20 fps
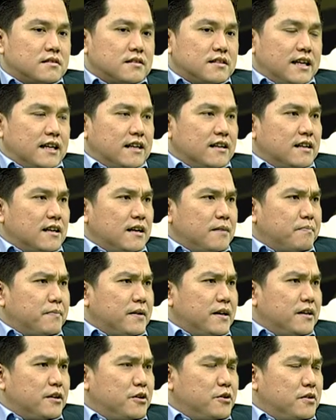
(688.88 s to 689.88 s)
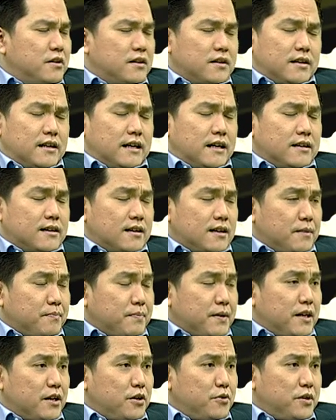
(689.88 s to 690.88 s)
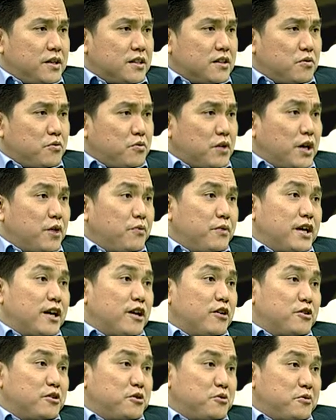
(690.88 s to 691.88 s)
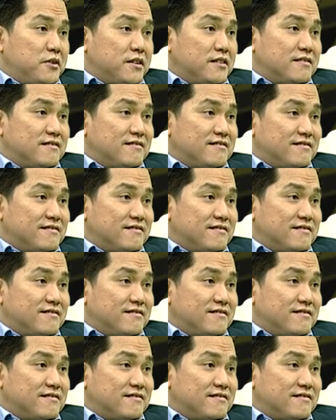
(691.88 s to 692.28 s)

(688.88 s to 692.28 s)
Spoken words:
the other club can do it, why we cannot do it?